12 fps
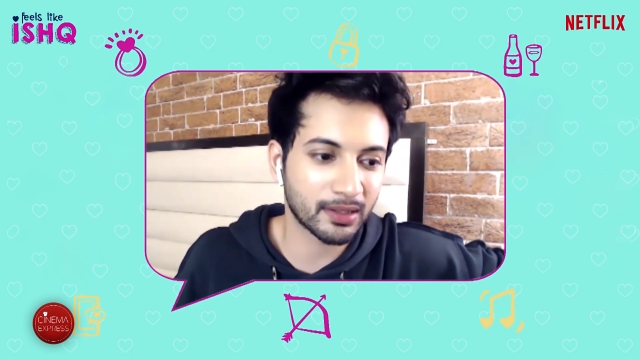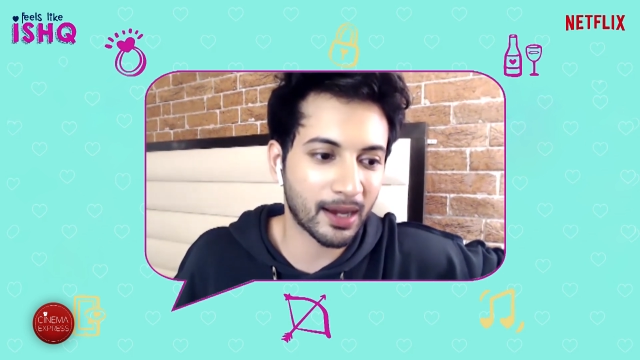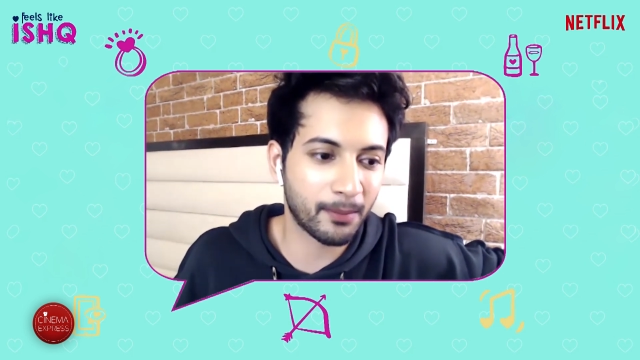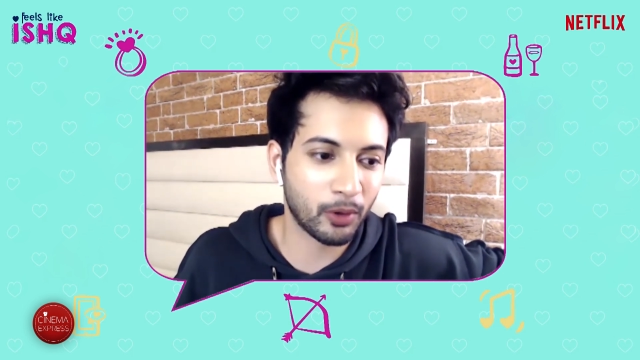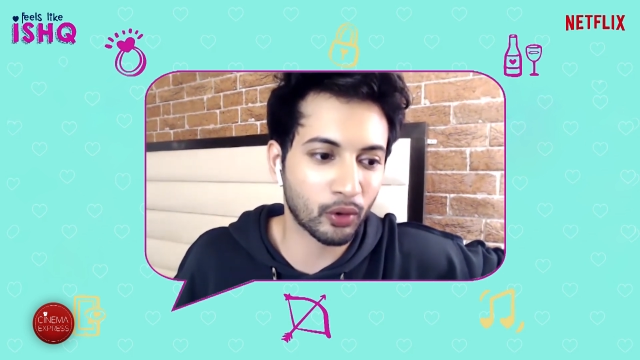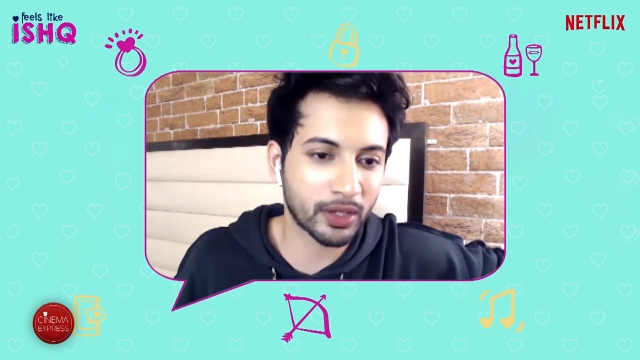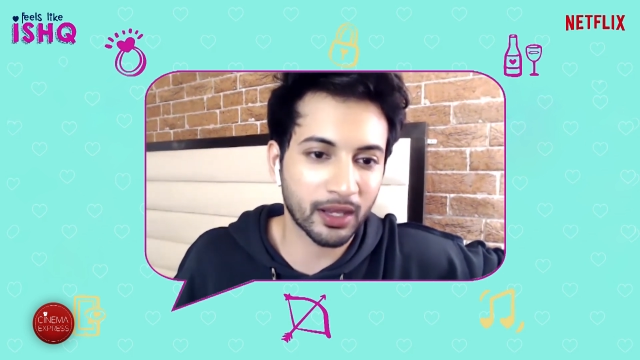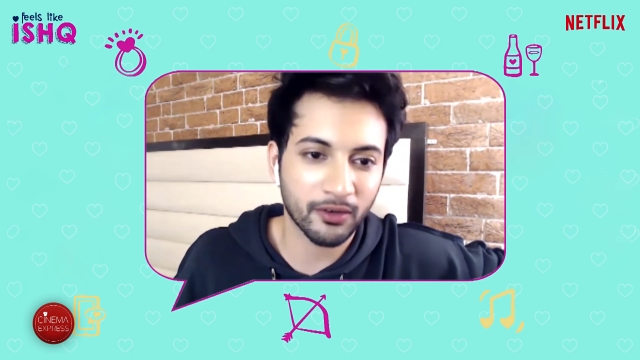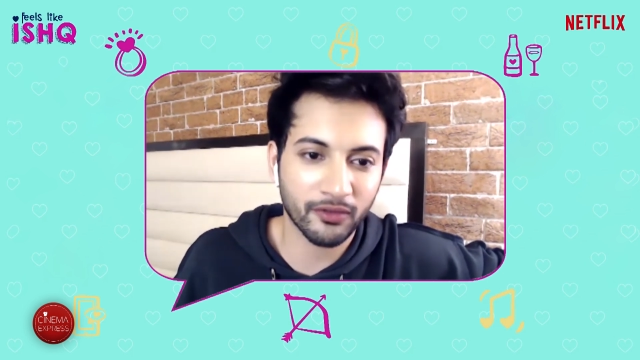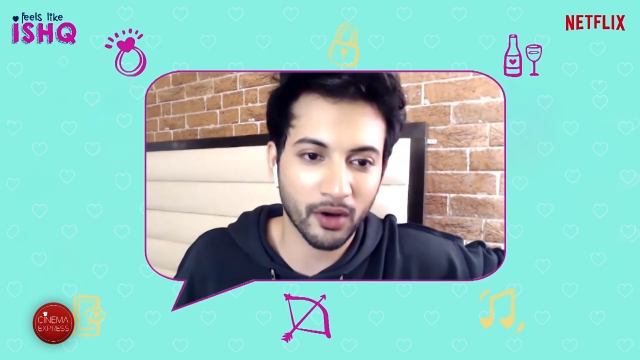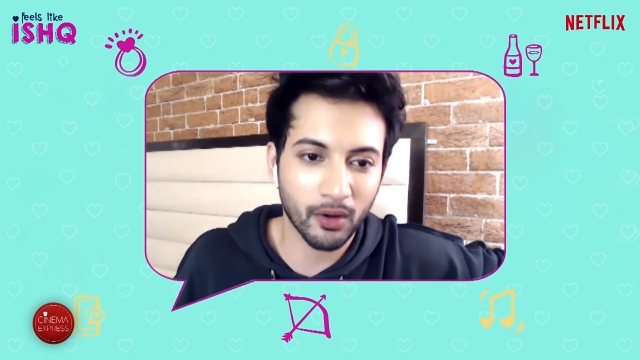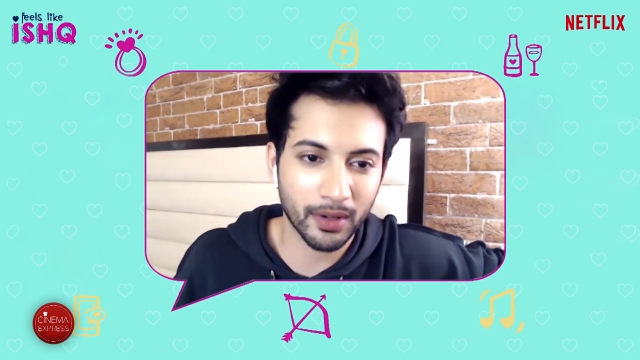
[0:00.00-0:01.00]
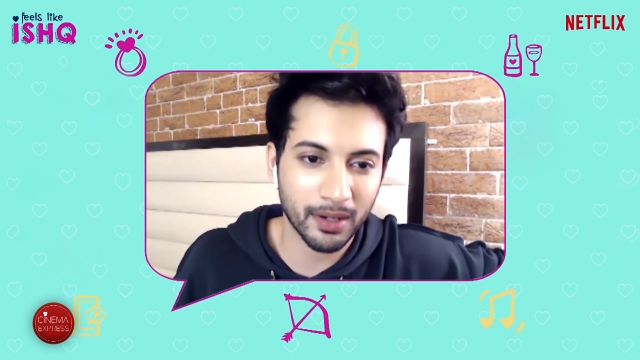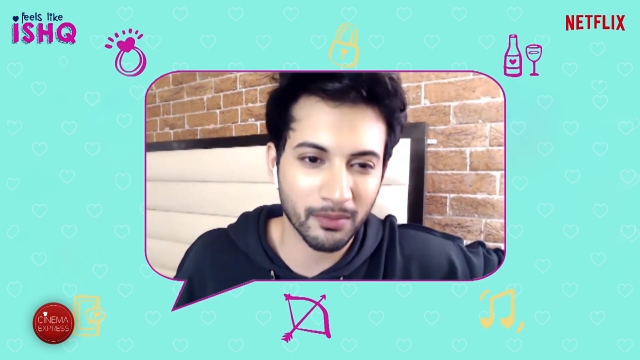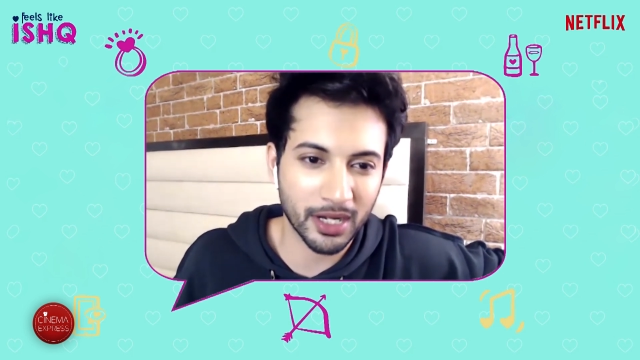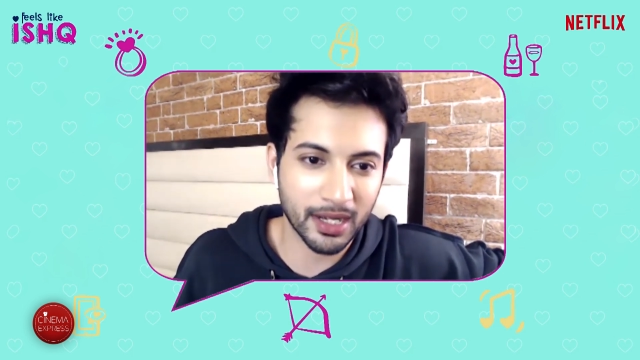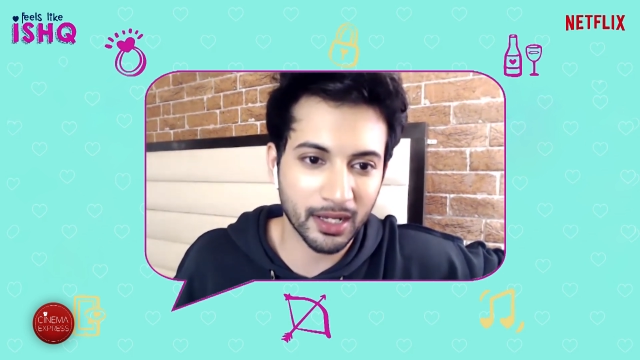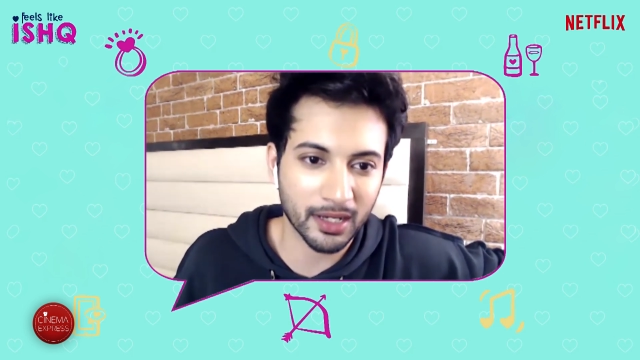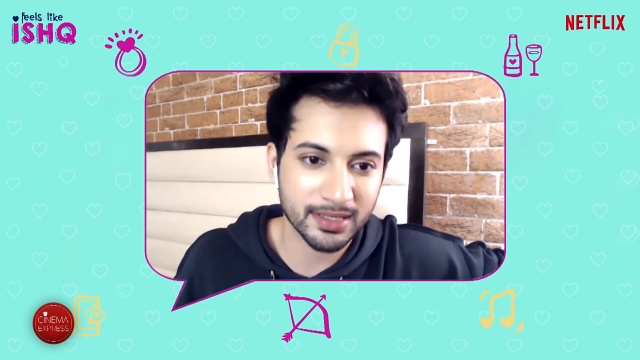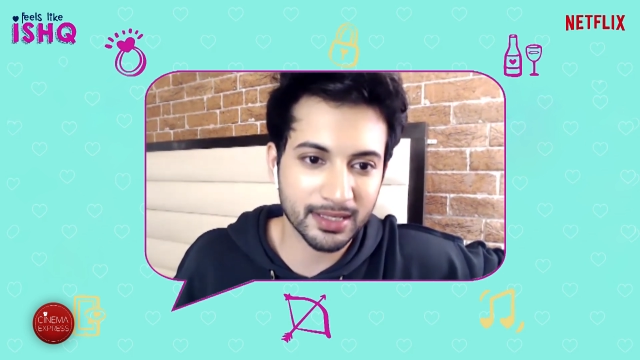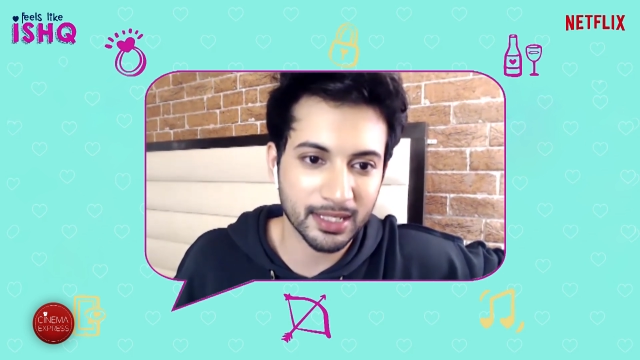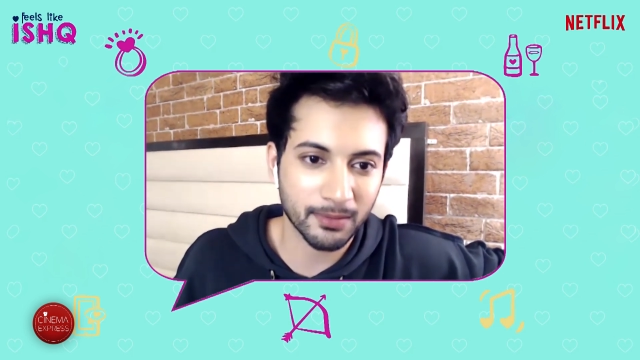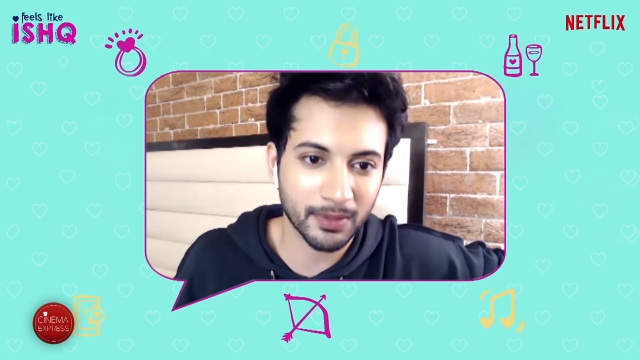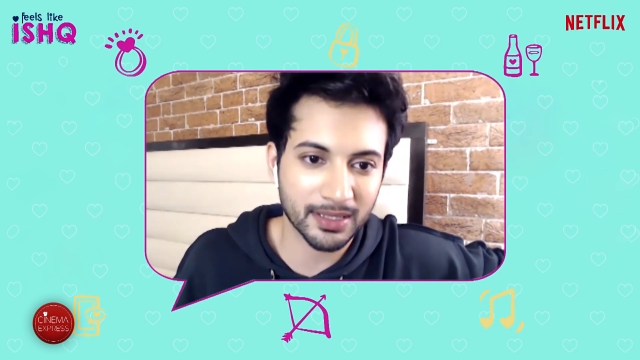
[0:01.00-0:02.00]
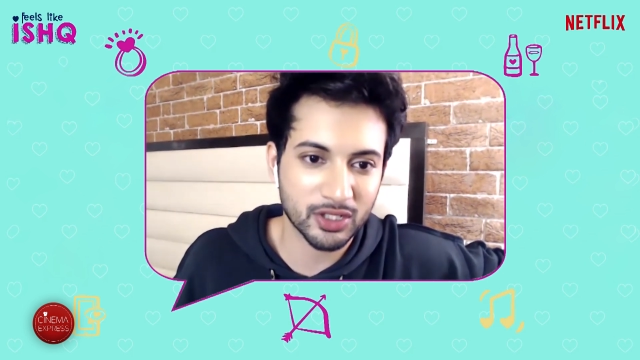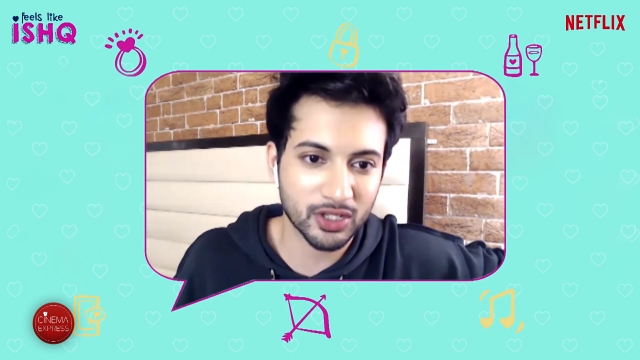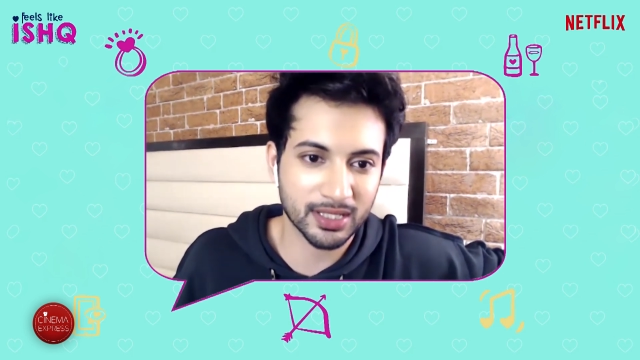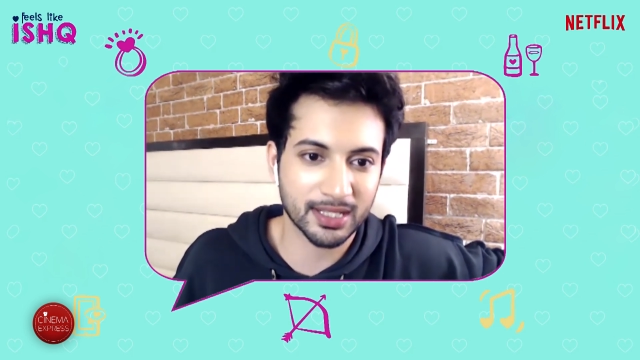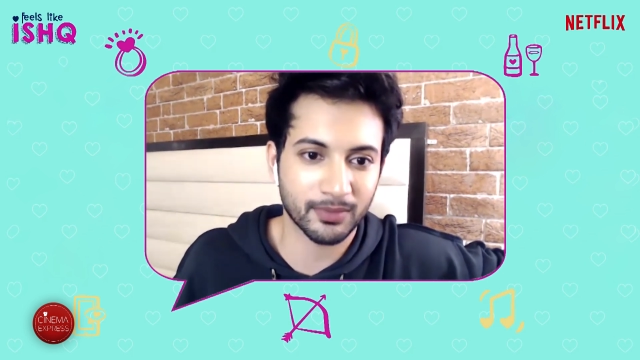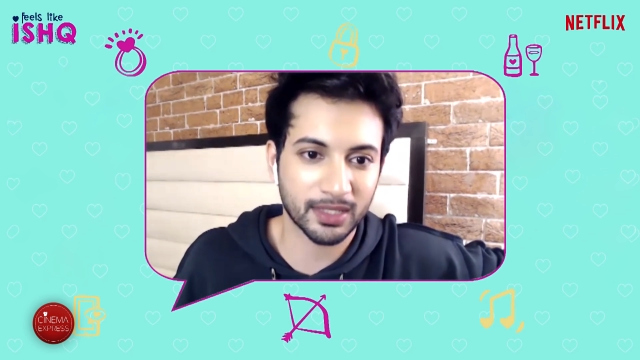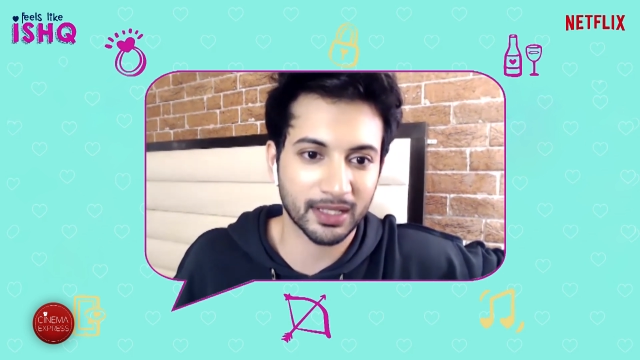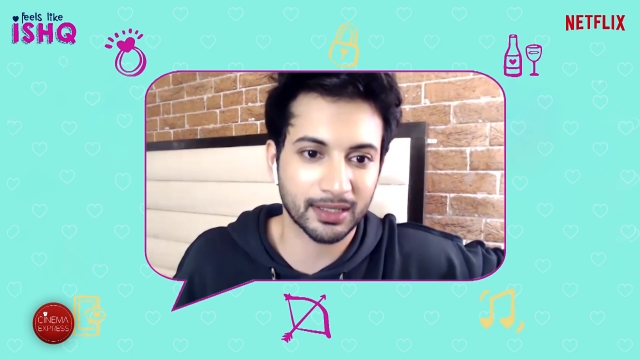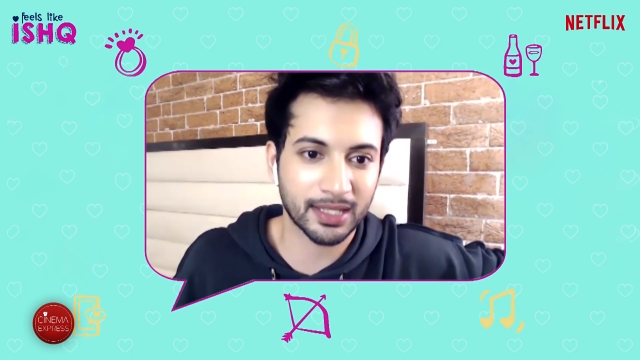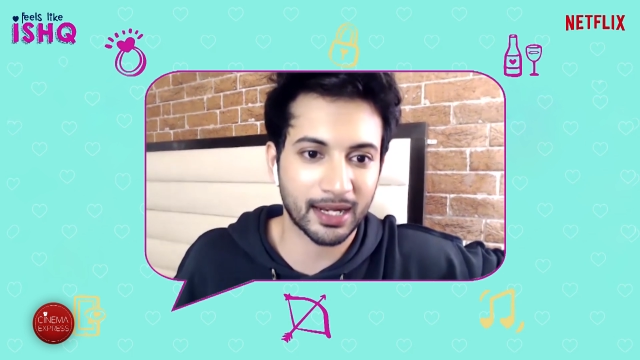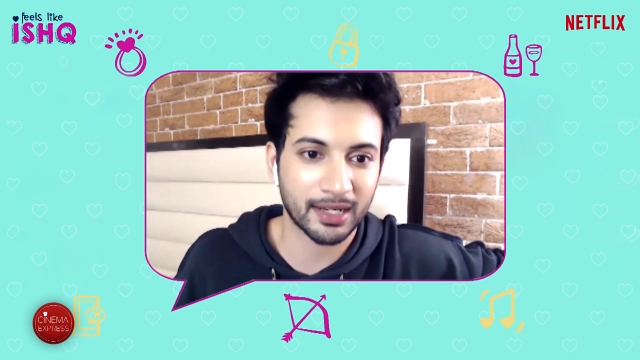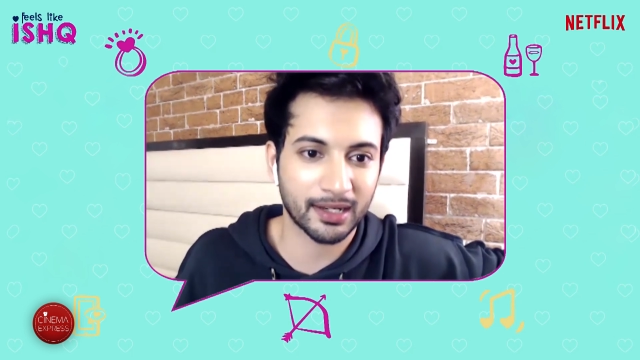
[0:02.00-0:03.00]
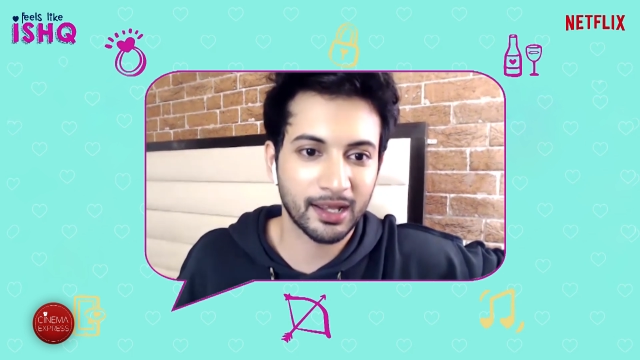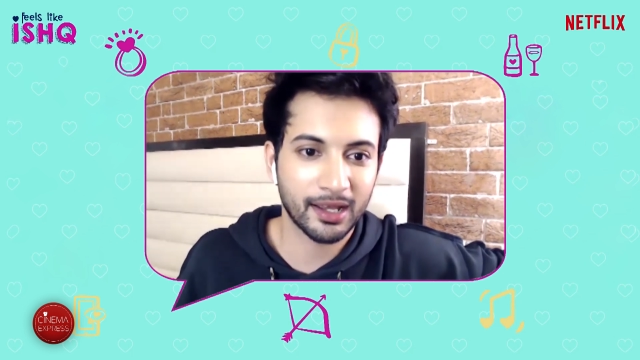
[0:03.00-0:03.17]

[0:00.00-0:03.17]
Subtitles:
I'm looking for when I'm reading a script. It's just something that